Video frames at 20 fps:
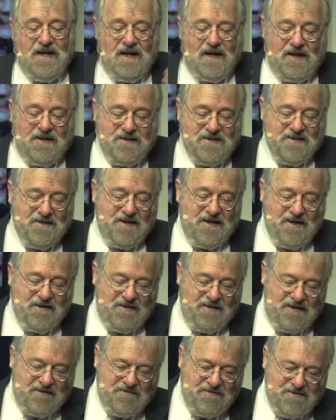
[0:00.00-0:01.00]
Uh, this is
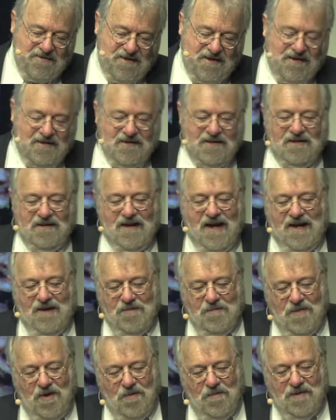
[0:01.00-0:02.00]
another interesting little
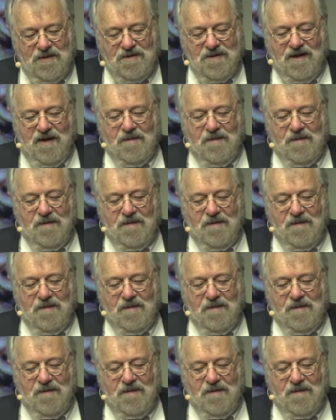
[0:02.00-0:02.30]
lighter moment.